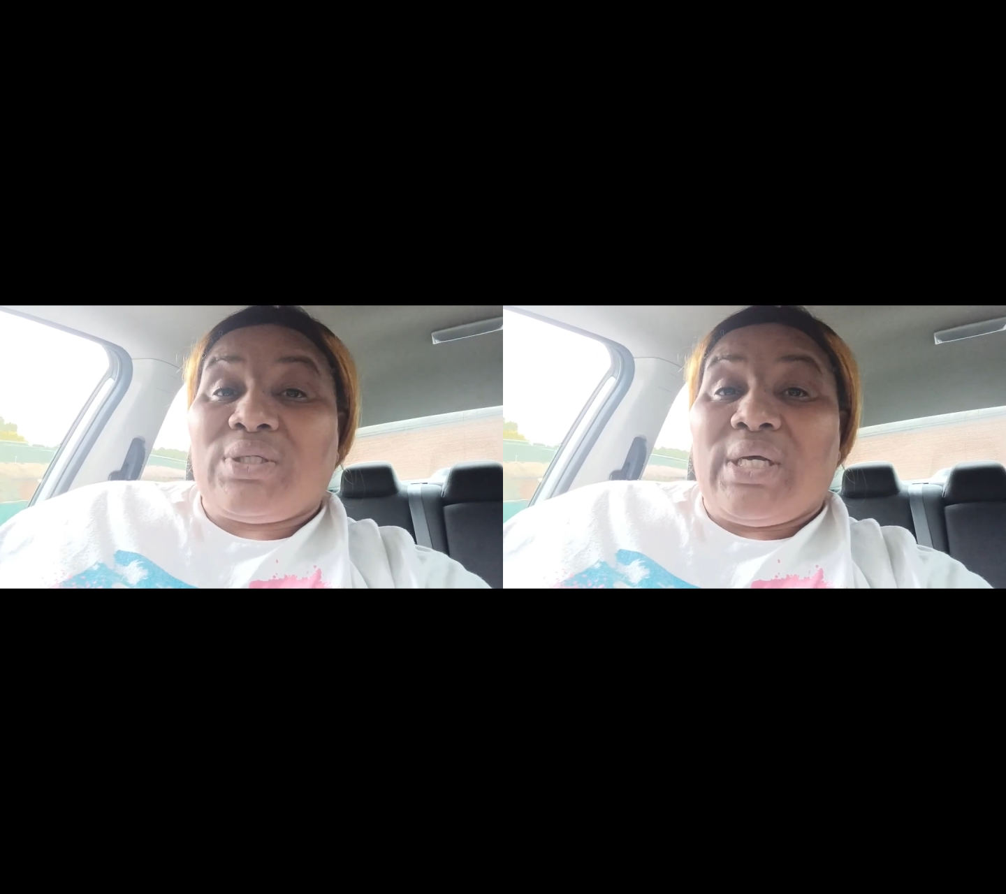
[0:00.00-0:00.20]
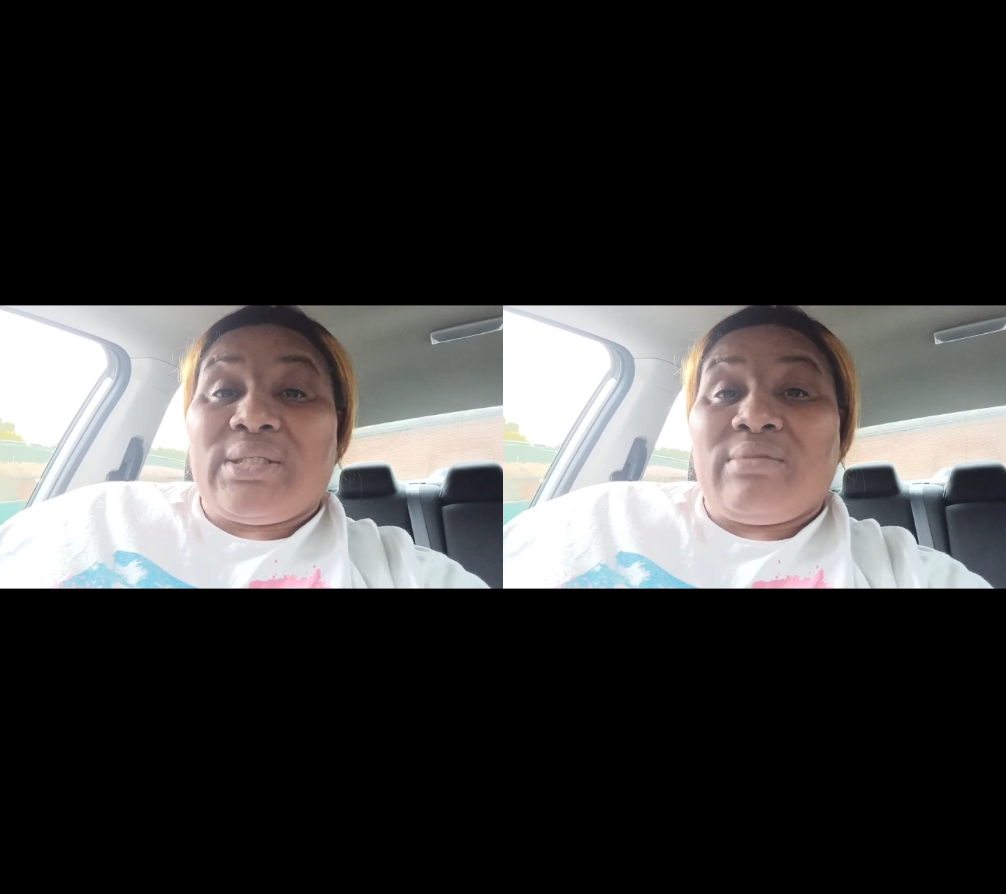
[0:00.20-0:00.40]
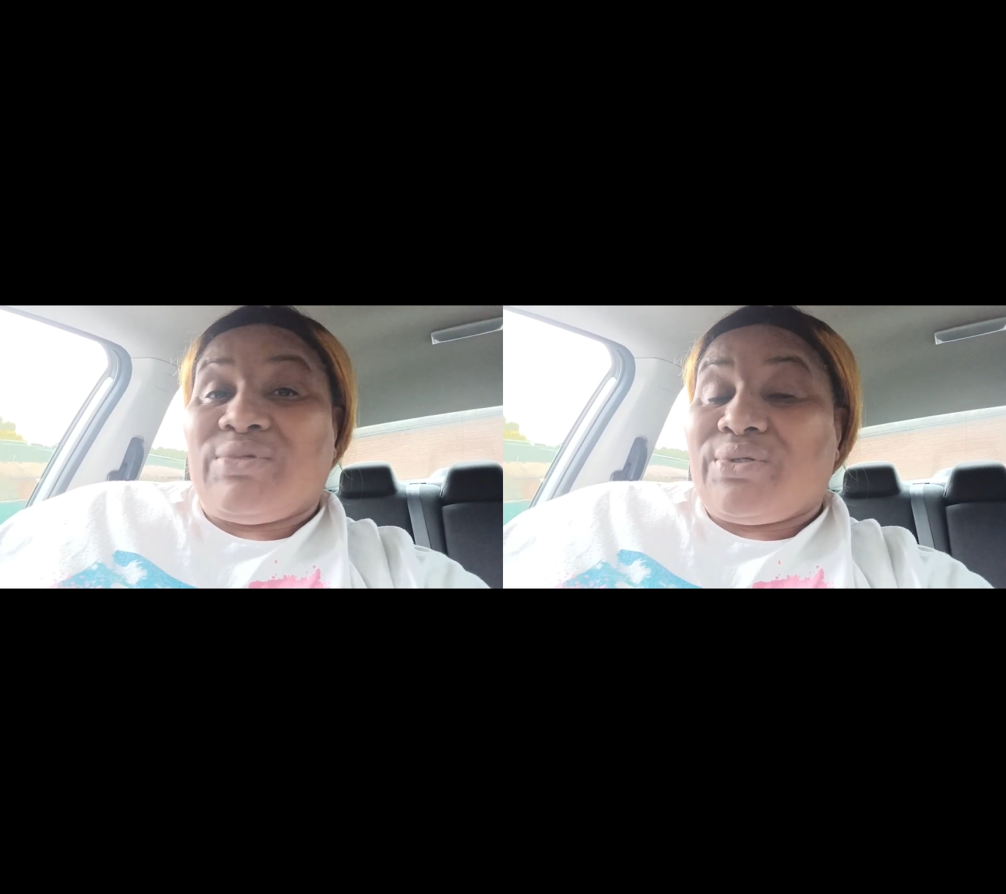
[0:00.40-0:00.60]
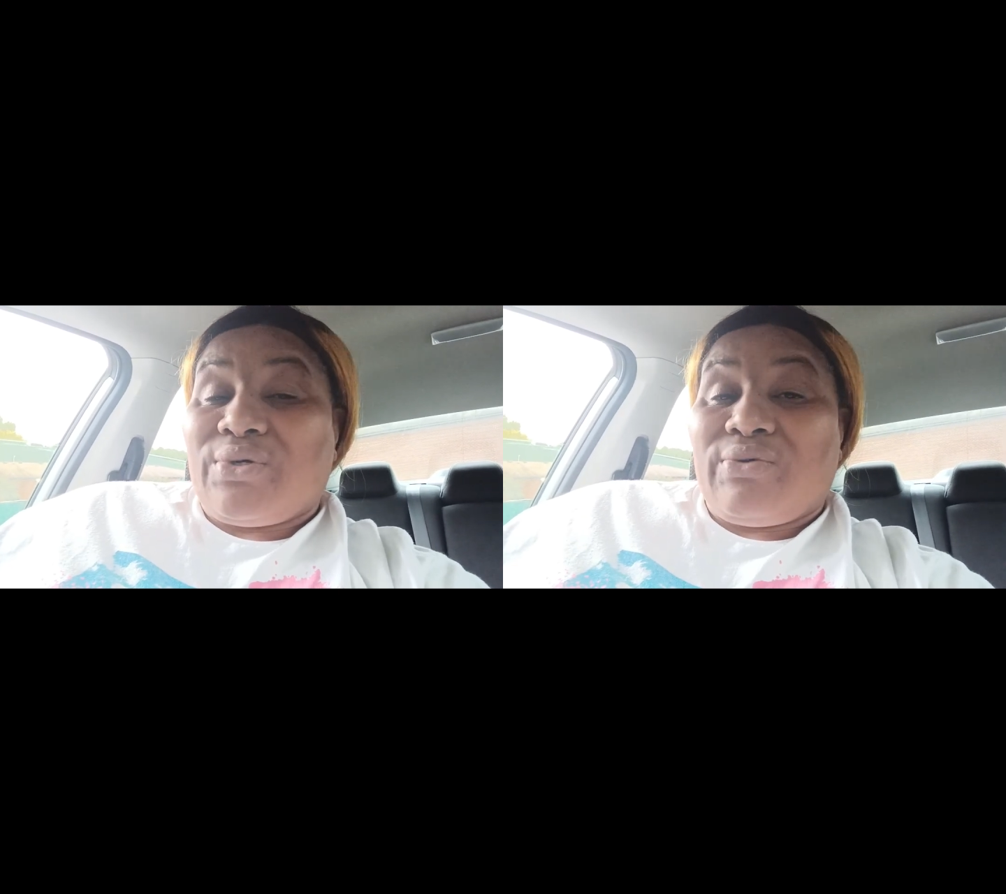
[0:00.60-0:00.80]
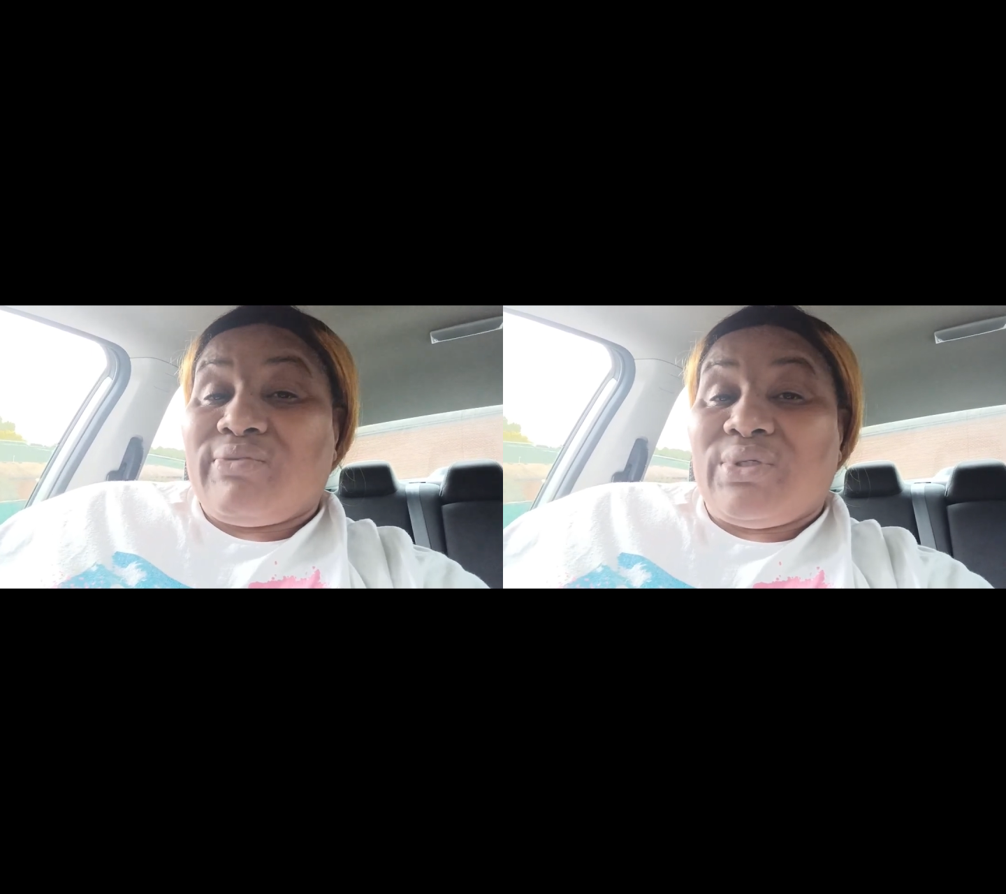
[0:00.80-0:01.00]
as customer
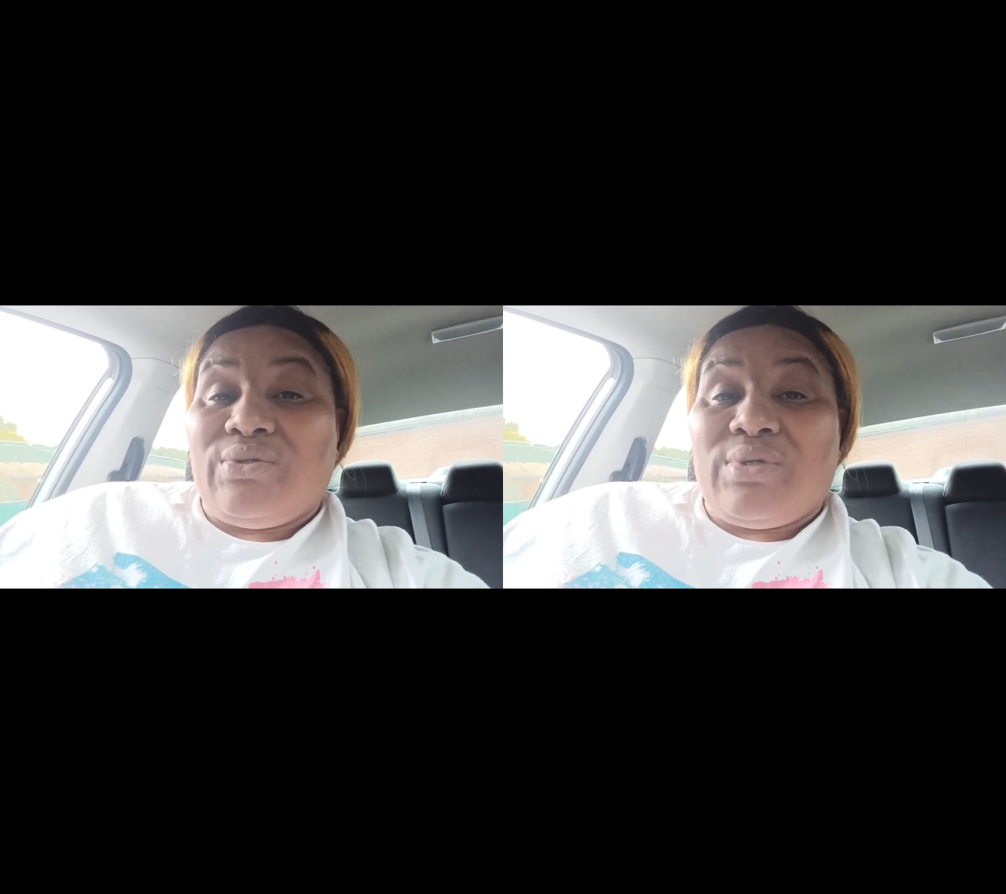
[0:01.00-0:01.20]
service you